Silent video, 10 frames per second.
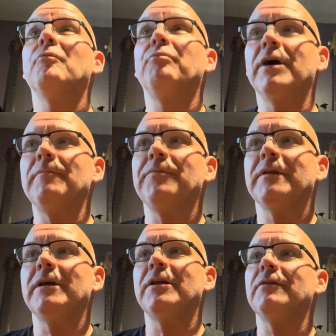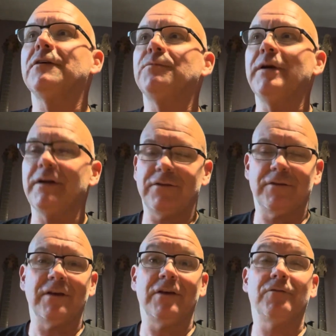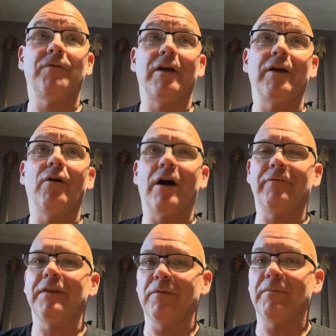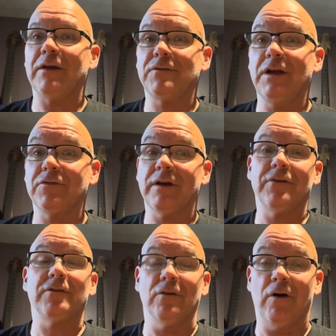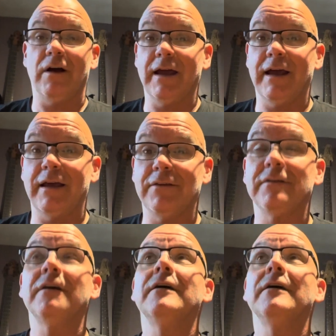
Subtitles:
But, you know, experience is very often the best teacher as long as